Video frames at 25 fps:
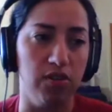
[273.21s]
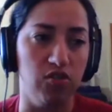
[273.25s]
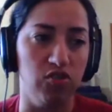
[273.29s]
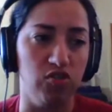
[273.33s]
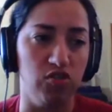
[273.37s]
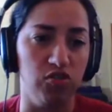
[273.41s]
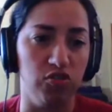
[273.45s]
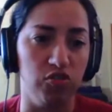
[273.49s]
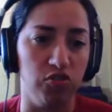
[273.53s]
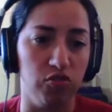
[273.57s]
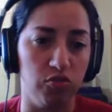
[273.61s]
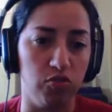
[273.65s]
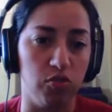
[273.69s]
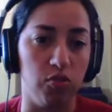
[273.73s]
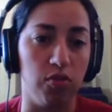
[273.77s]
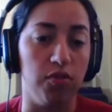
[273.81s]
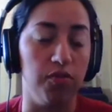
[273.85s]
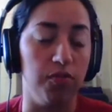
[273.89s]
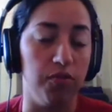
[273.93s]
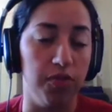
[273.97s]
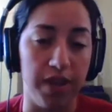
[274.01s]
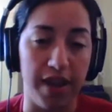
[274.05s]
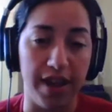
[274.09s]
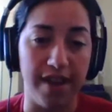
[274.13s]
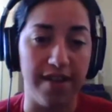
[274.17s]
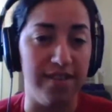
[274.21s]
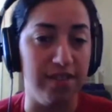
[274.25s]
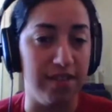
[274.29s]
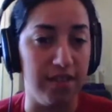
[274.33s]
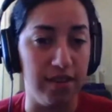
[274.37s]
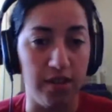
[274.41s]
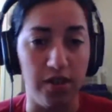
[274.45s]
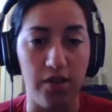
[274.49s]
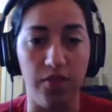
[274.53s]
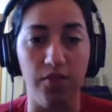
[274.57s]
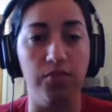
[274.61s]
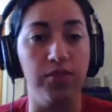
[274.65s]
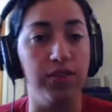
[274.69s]
and just sort of the
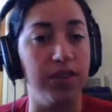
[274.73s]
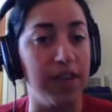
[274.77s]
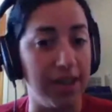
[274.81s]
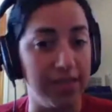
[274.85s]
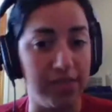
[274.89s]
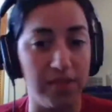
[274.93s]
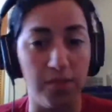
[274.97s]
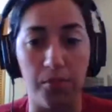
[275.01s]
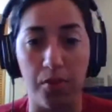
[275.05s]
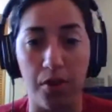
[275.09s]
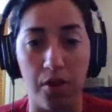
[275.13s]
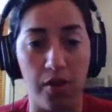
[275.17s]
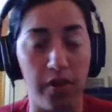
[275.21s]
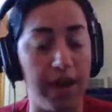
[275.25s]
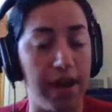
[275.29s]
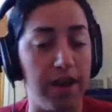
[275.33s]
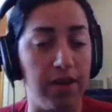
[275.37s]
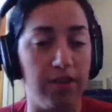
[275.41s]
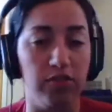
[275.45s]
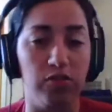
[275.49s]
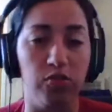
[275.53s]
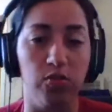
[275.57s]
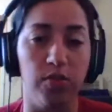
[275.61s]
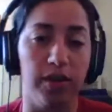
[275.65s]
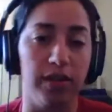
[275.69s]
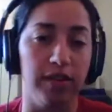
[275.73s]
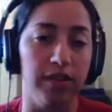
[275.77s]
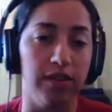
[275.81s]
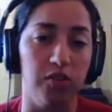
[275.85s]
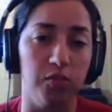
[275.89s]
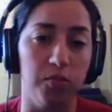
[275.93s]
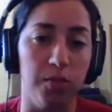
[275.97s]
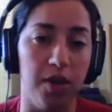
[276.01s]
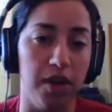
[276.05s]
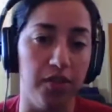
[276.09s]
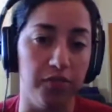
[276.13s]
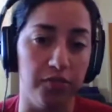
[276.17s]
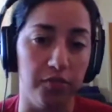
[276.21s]
idea of get the ball out as quickly
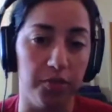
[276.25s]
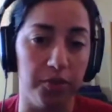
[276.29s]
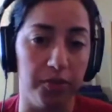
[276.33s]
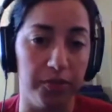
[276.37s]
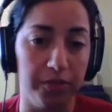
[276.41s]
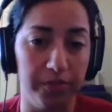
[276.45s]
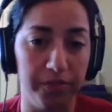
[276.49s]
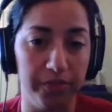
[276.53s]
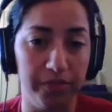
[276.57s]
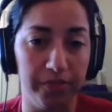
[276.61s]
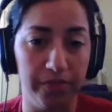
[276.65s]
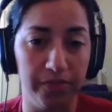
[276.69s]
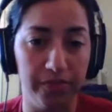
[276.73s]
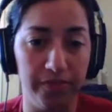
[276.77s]
as possible.